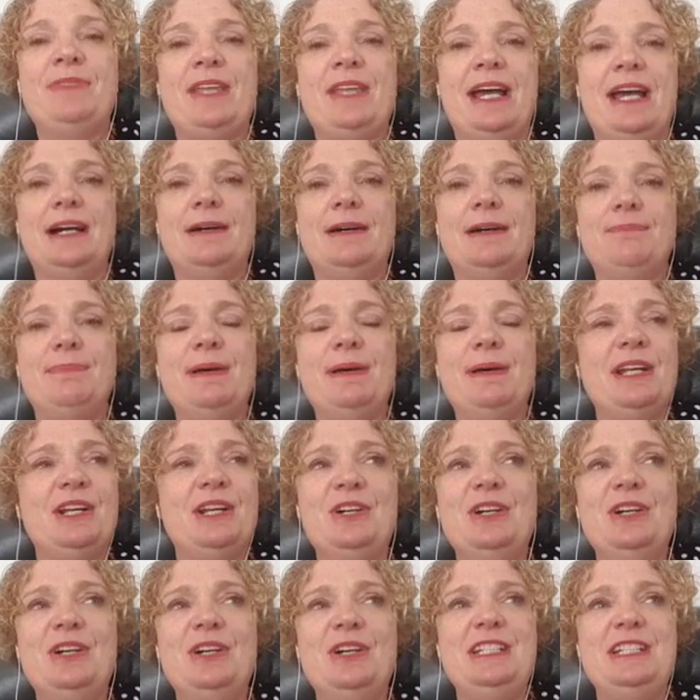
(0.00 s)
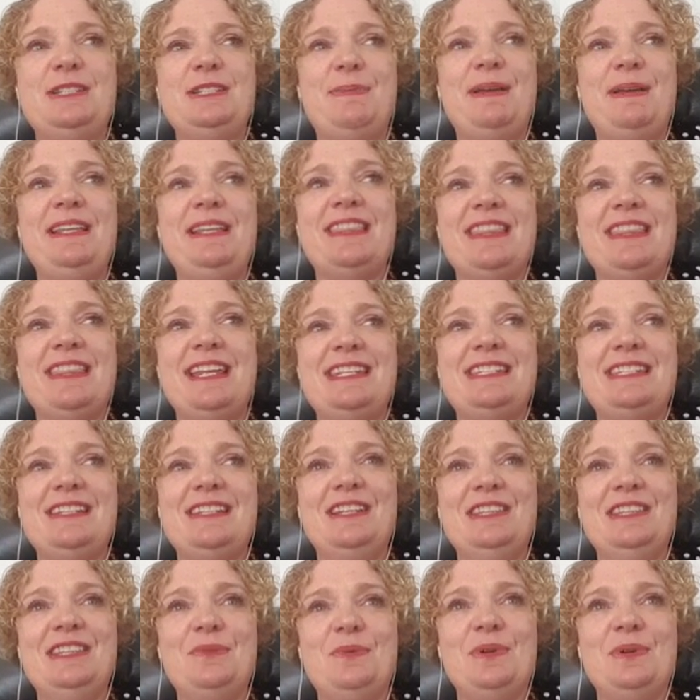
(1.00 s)
But it could just be that they
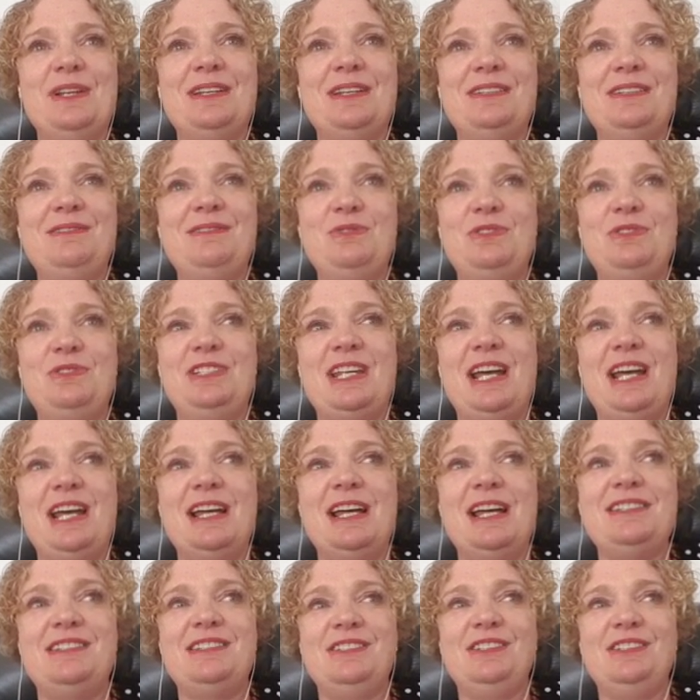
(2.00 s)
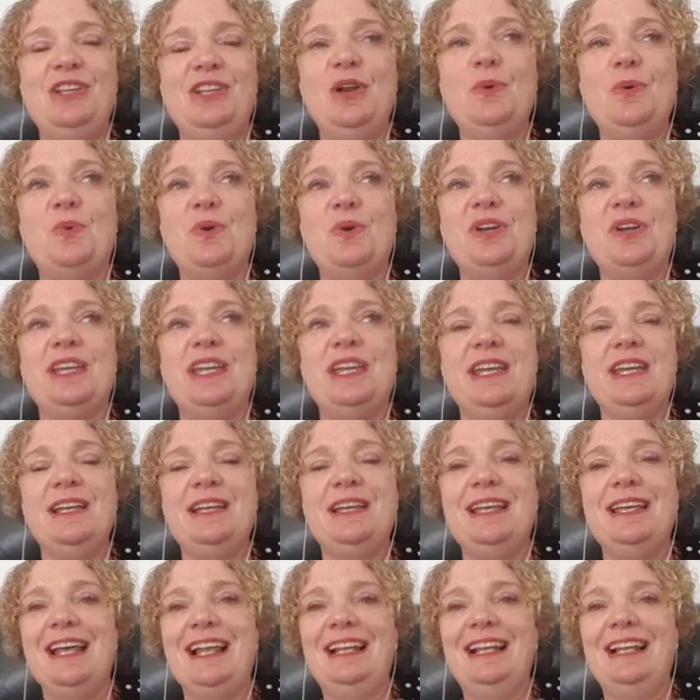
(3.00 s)
decide they want to start, working
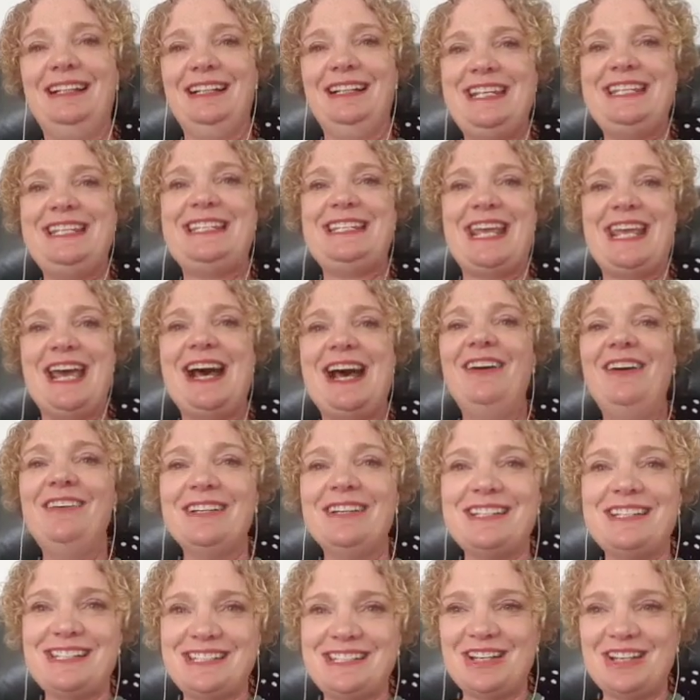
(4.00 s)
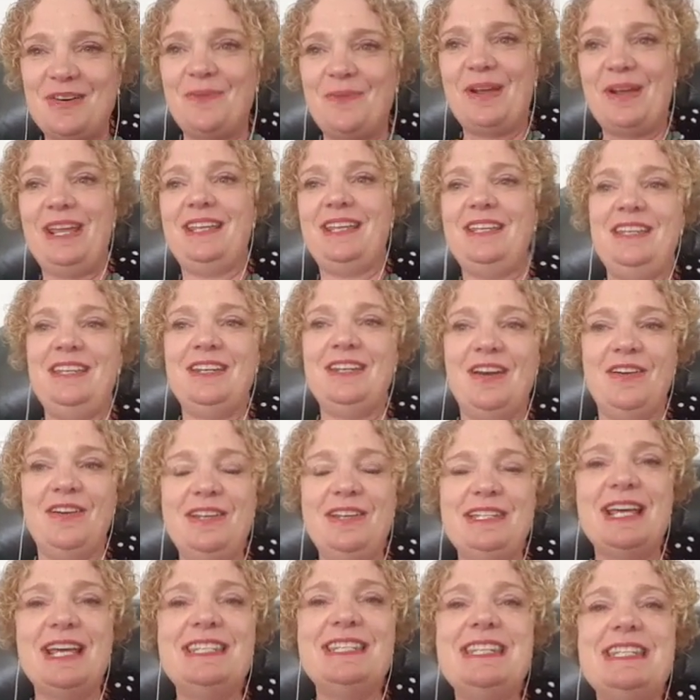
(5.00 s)
less hours a week. It
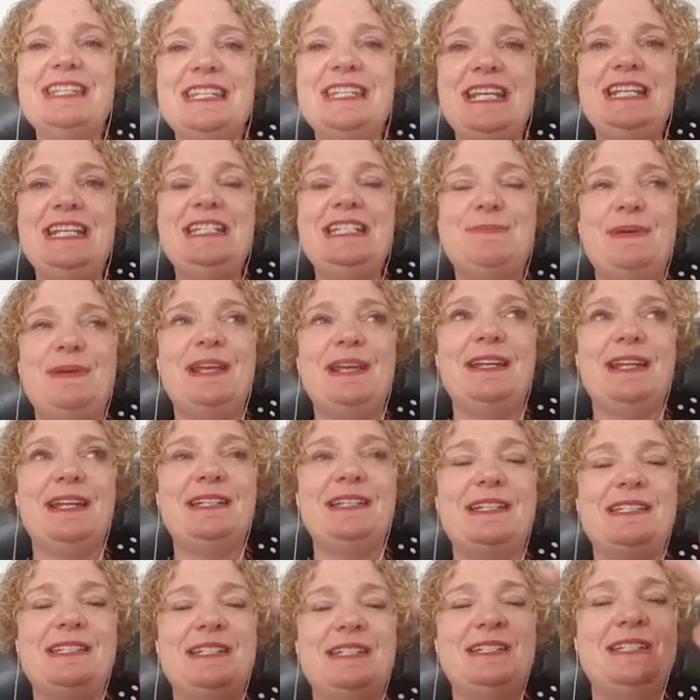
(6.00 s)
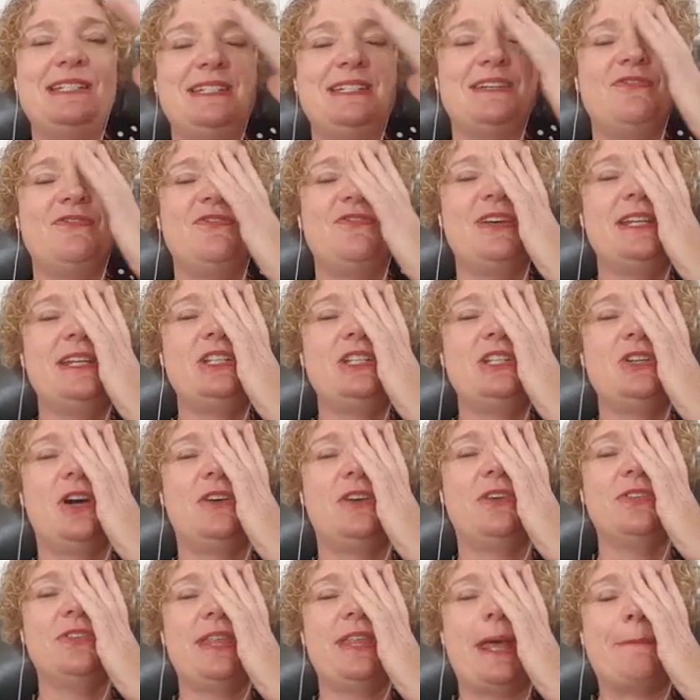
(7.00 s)
doesn't need to be. And just to finish off
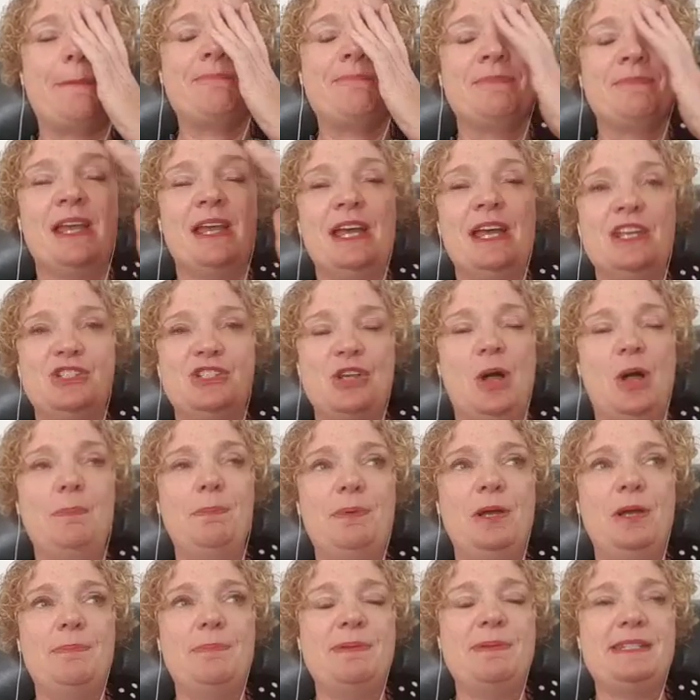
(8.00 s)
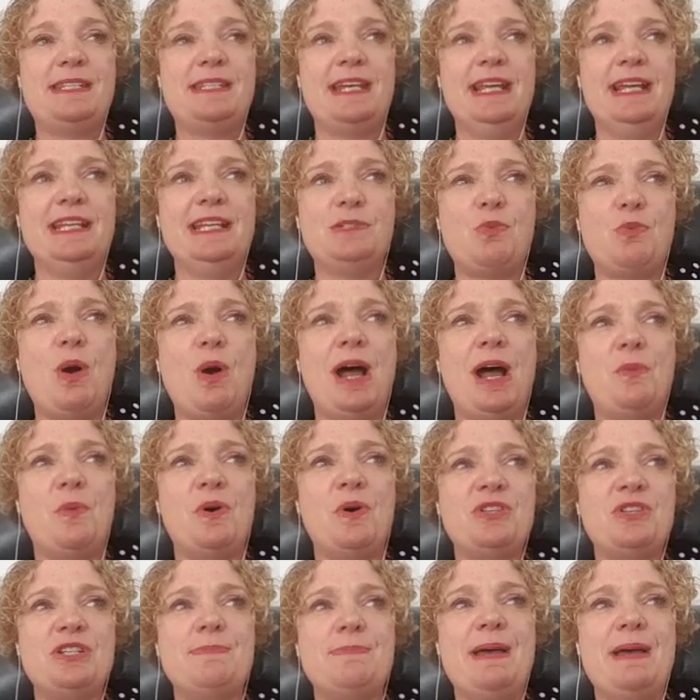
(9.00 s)
on that soul purpose thing is why it
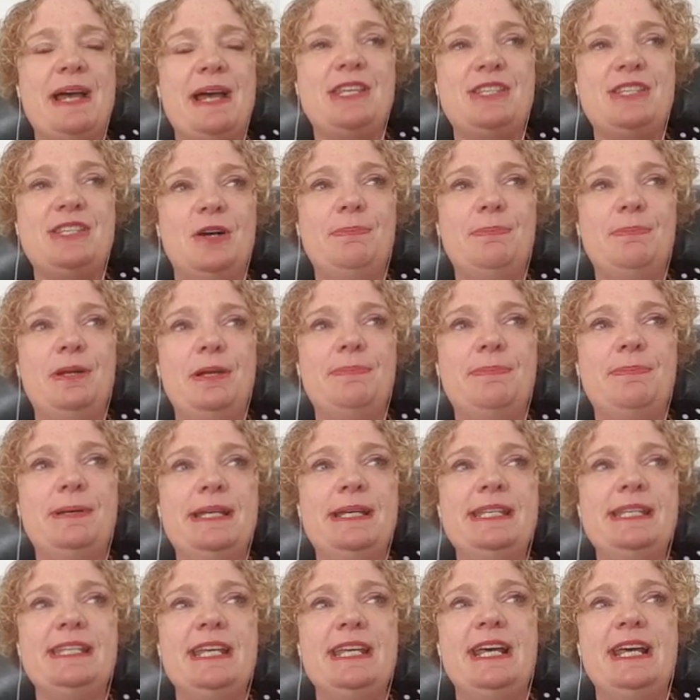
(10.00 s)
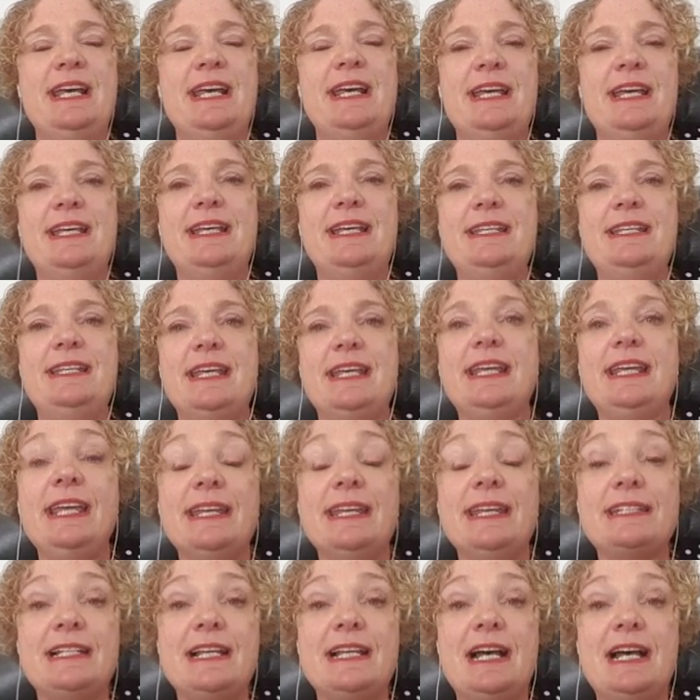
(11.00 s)
wasn't about your soul purpose is, again,
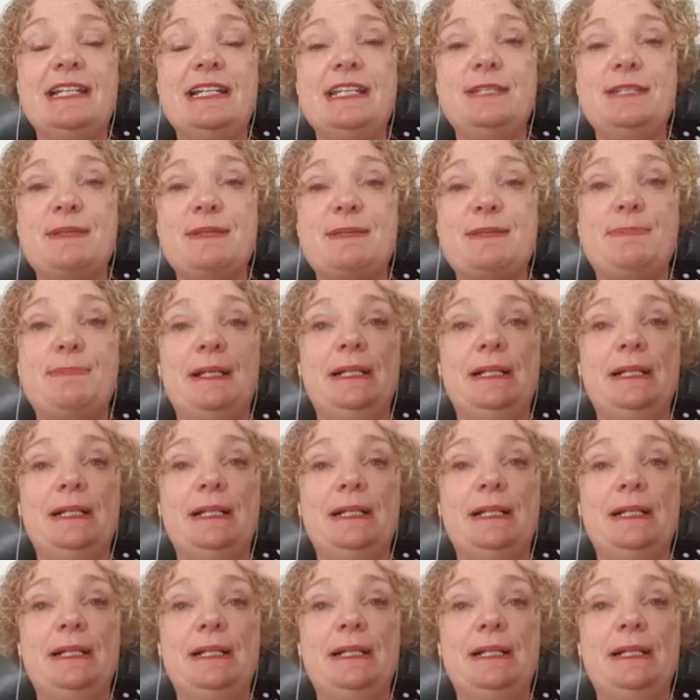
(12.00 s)
it's Elizabeth